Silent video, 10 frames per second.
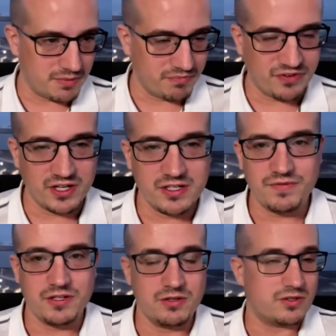For those of
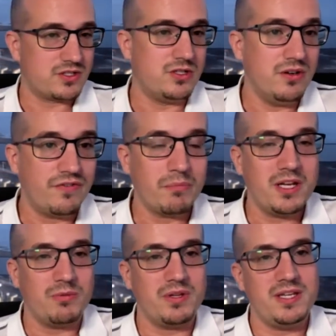you not too
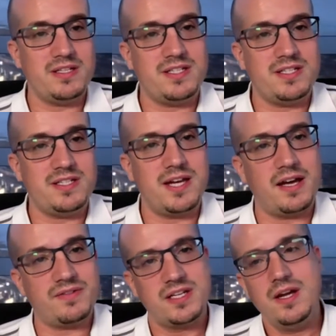familiar with
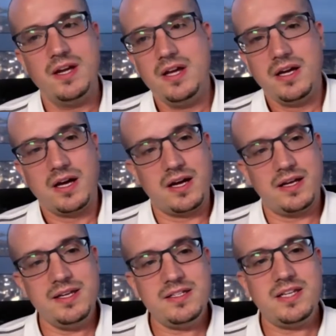ETFs,
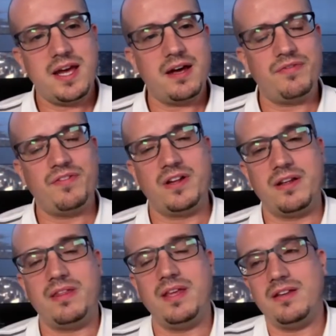ETF, and I
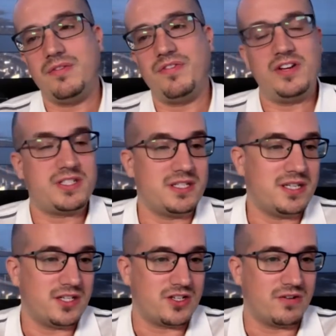think the first
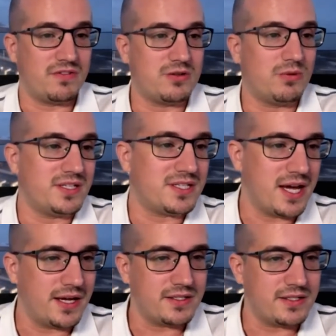distinction to
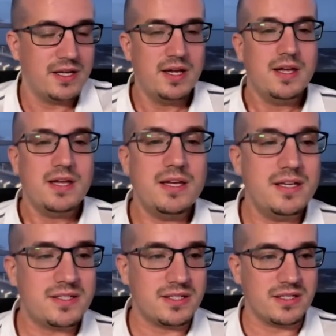understand
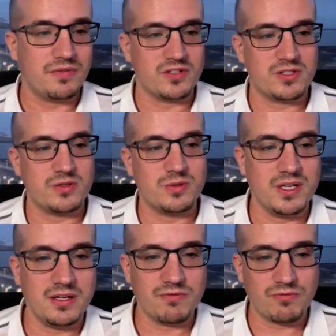is the difference
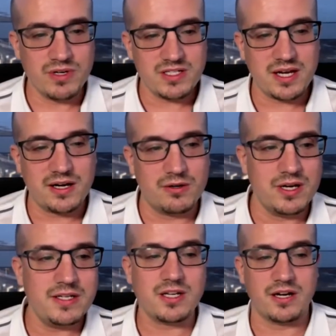between retail,
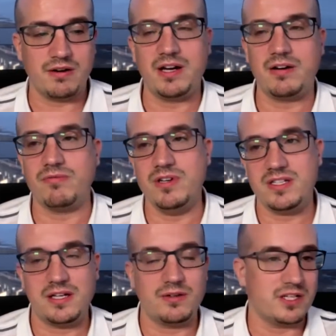indirect
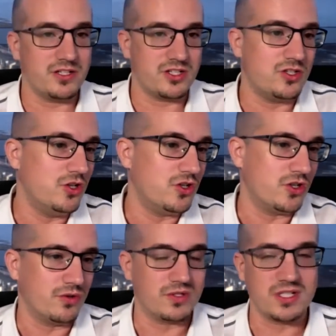retail, and
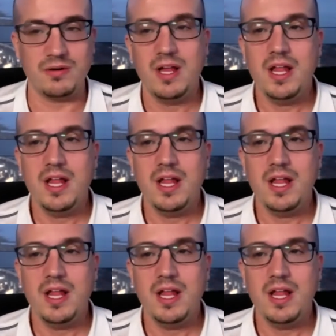institutional. So